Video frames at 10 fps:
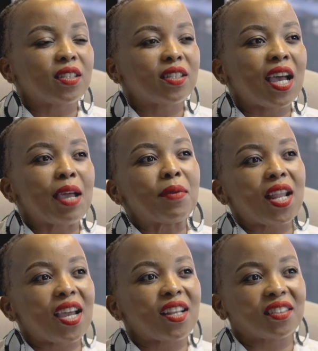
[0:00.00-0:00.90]

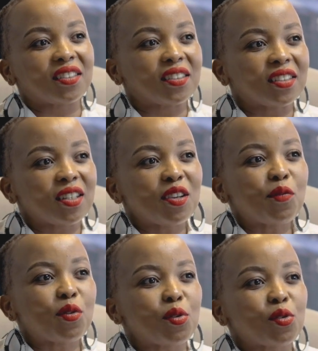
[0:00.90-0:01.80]
timelines
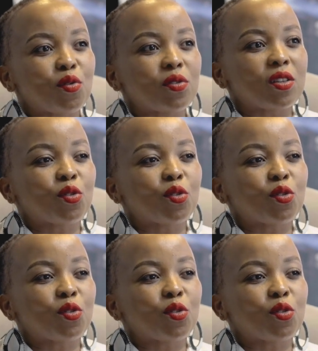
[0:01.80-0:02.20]
for those roles.